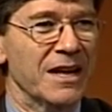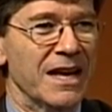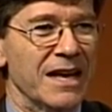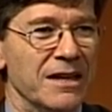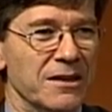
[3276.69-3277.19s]

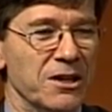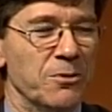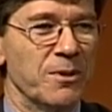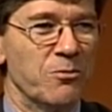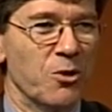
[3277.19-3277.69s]
in a little
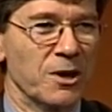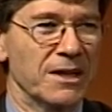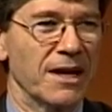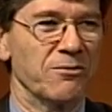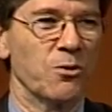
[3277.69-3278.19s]
bit more
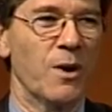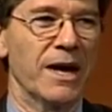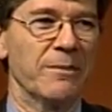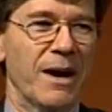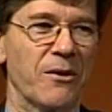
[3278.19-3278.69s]
clever way
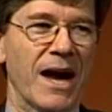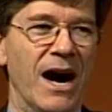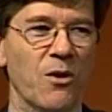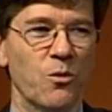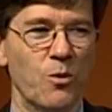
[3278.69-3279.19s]
about how